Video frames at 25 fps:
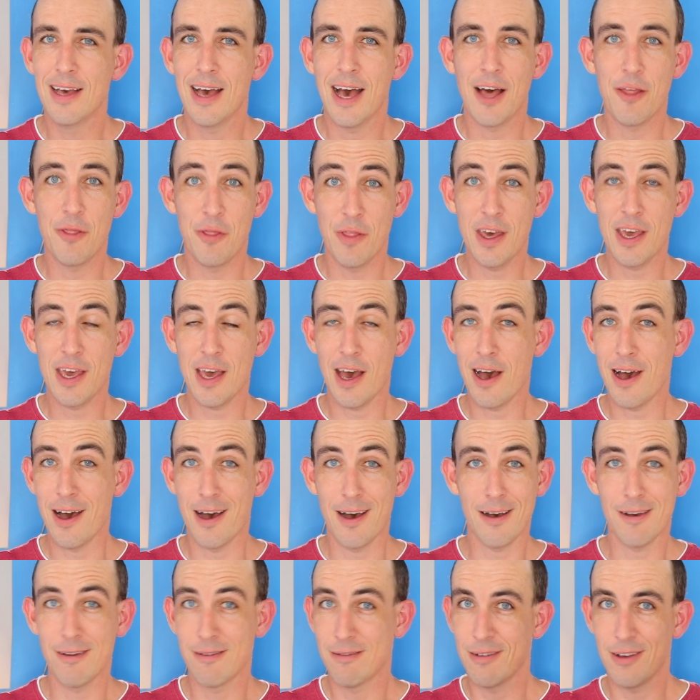And they
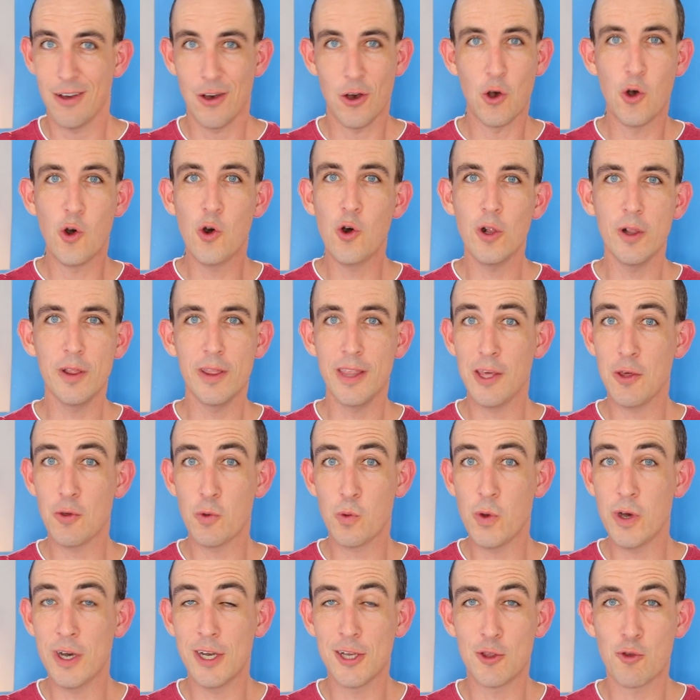are all these
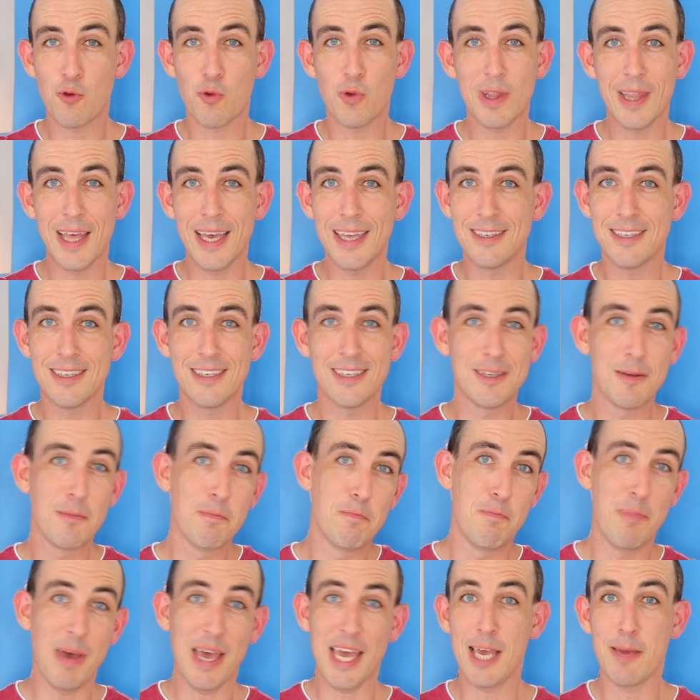words related to
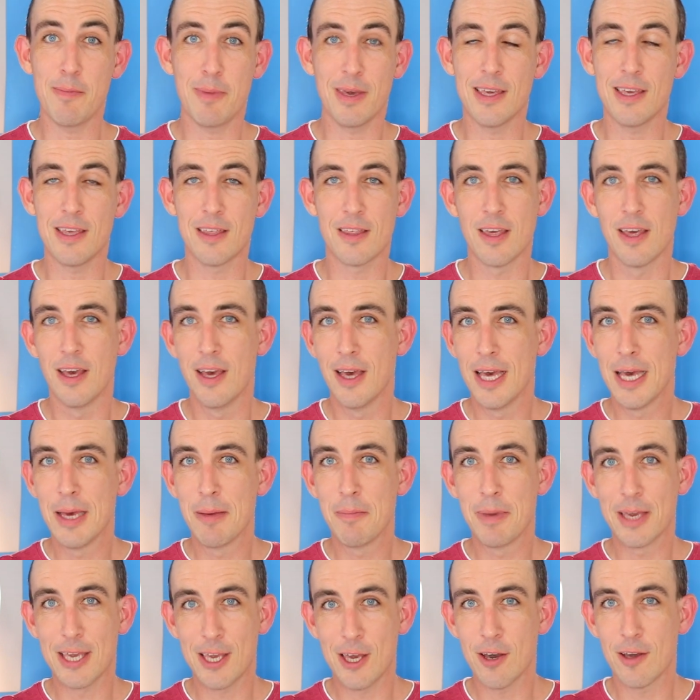babies
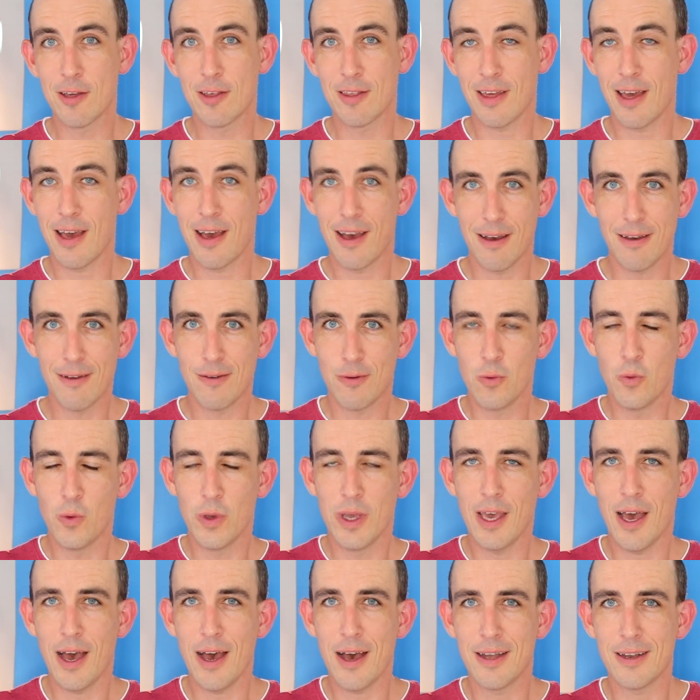because
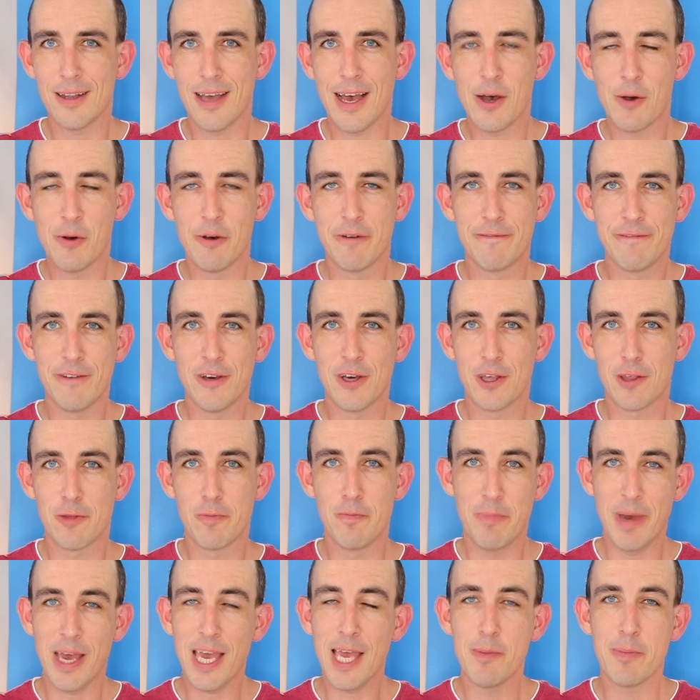we had our
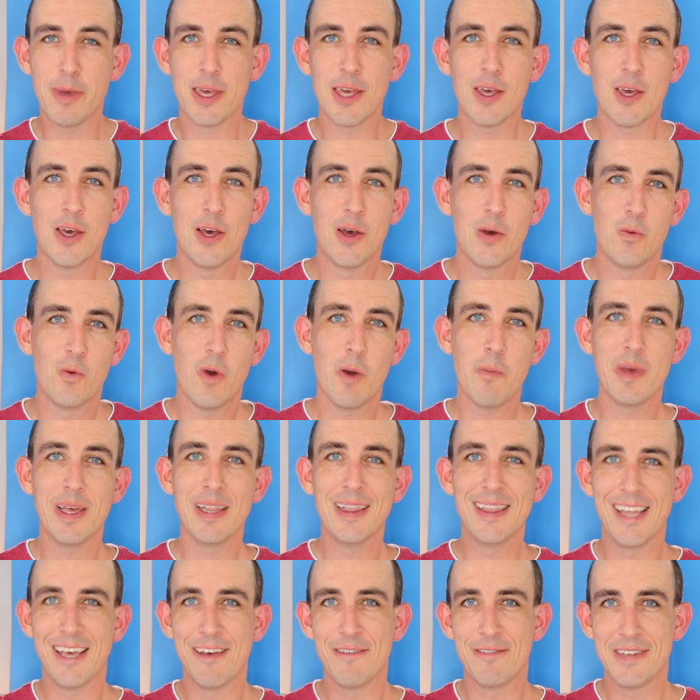first baby when we
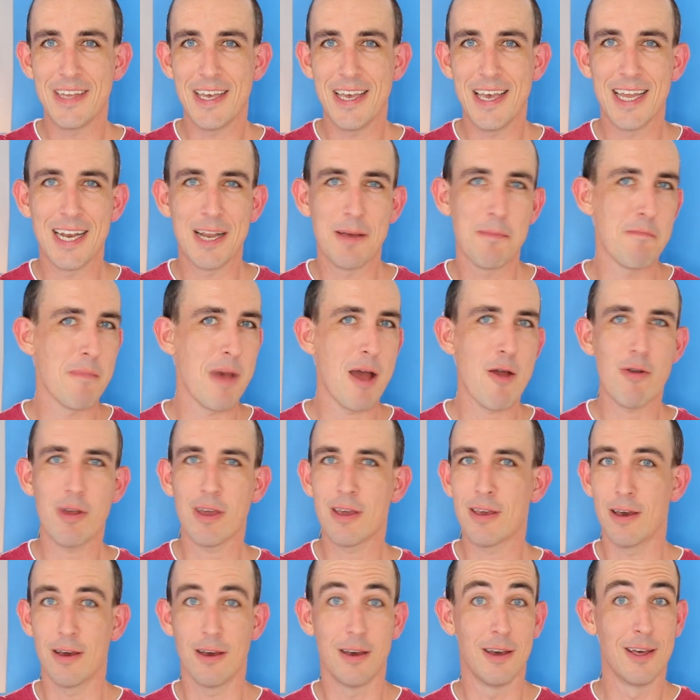lived in
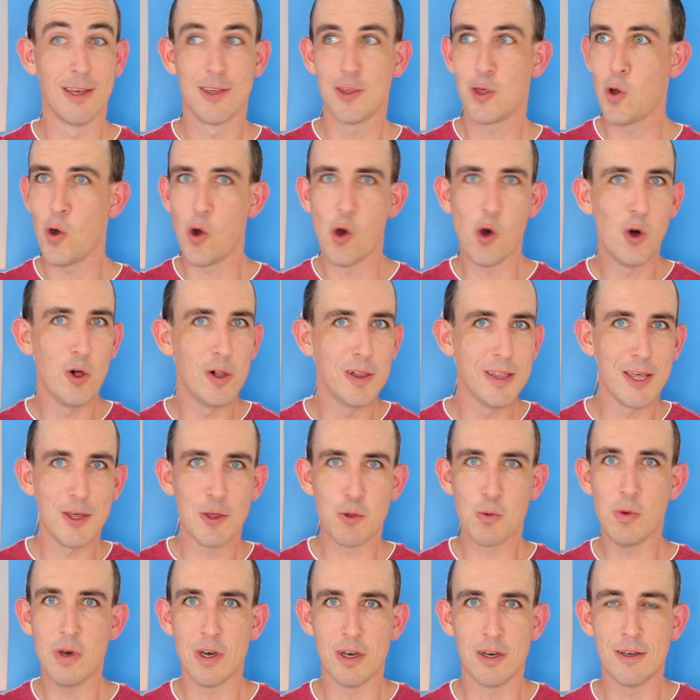America. So all these
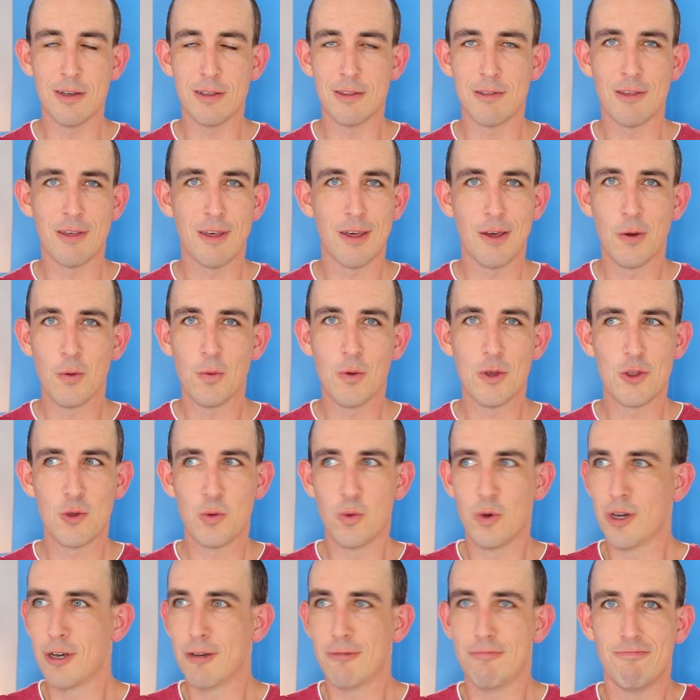words, which
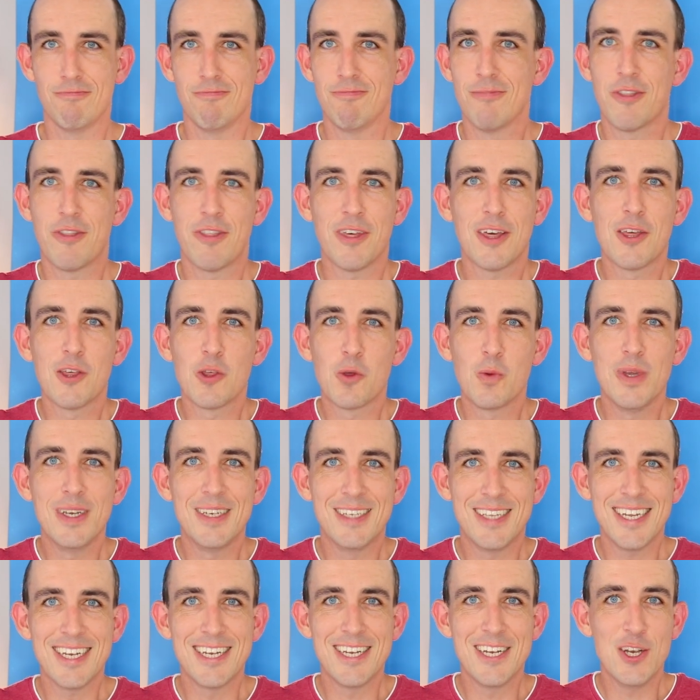were things we
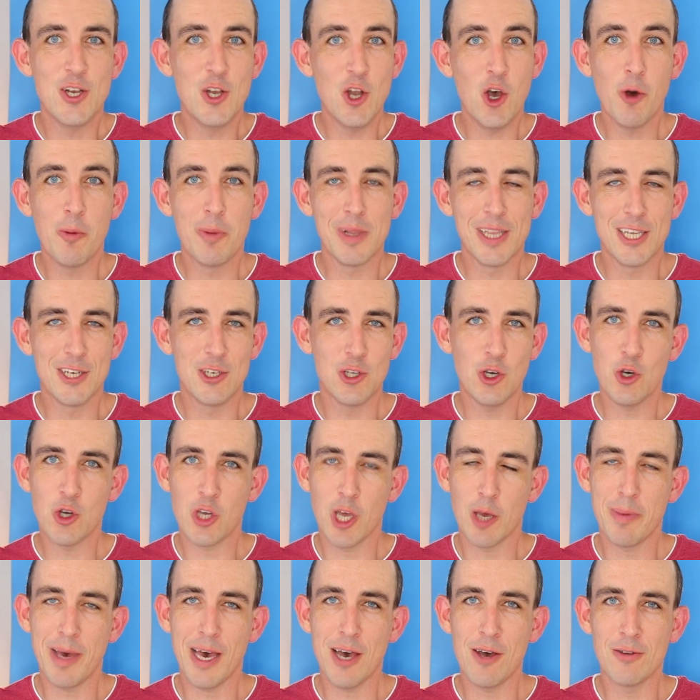didn't normally
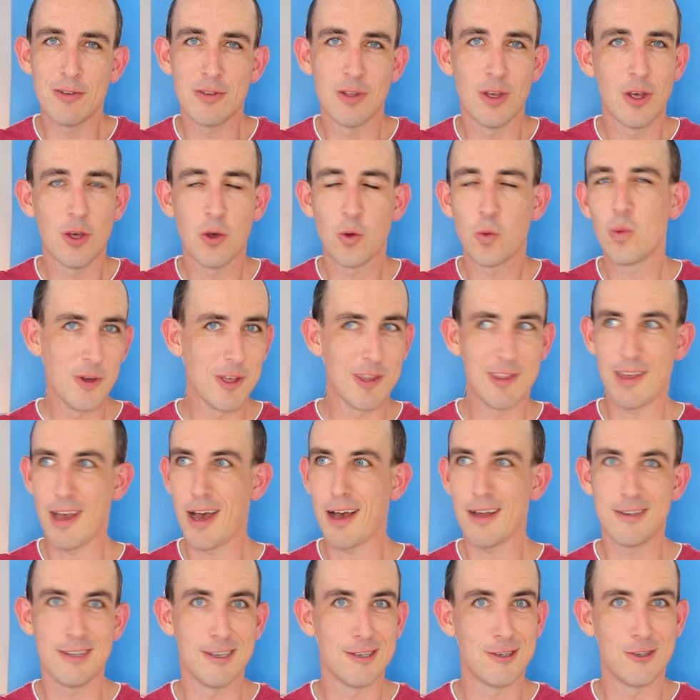talk about, we
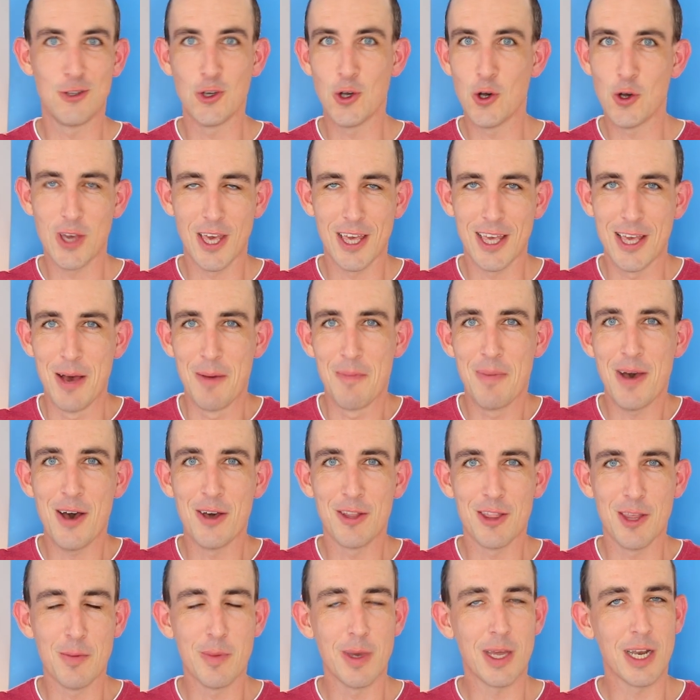started talking
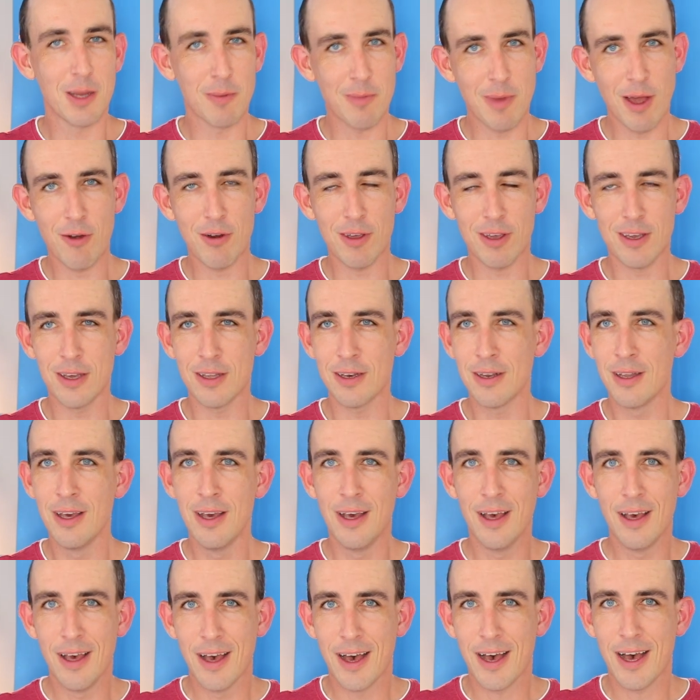about them in American,
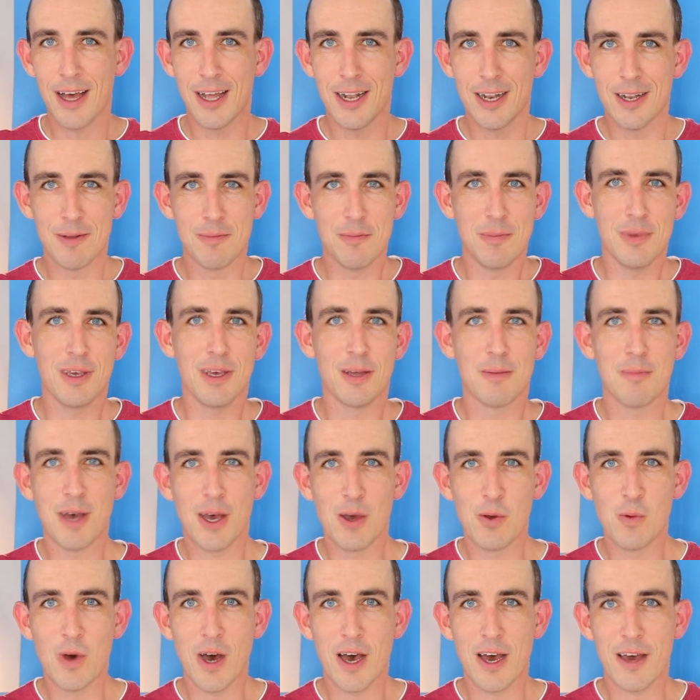and me and
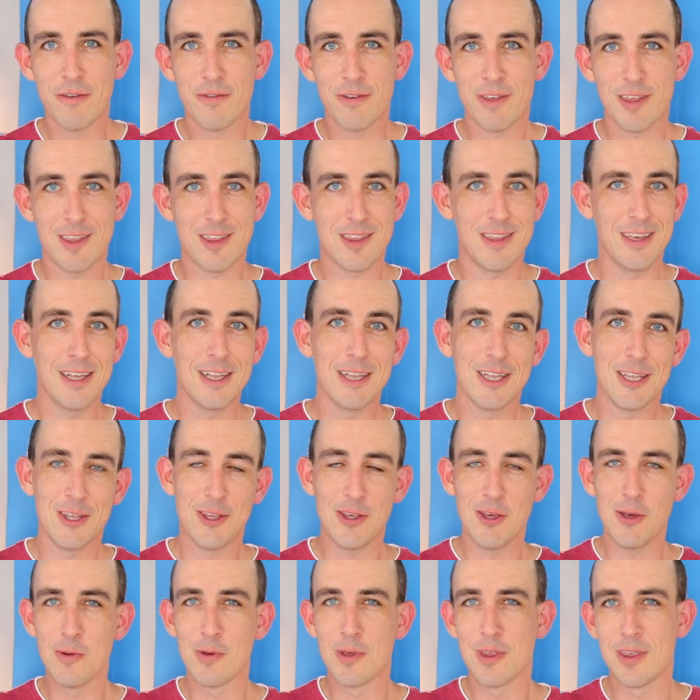my wife still
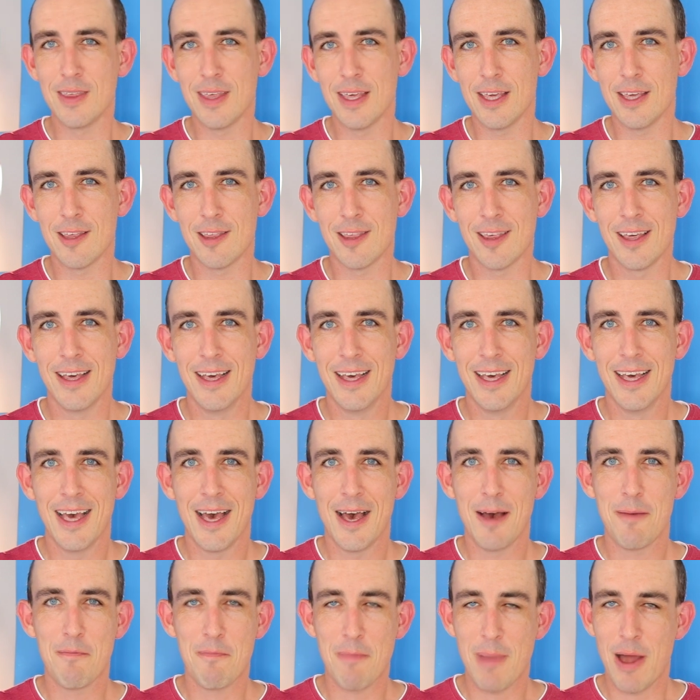use these
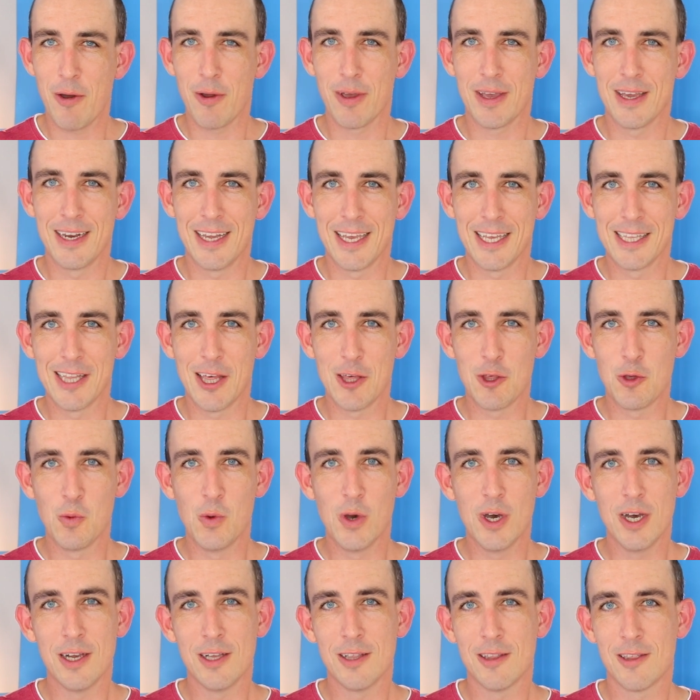American English
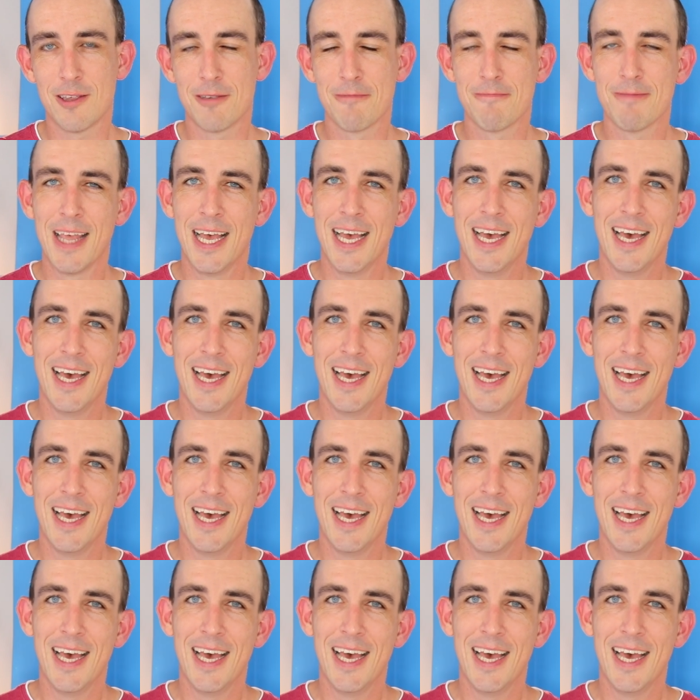words.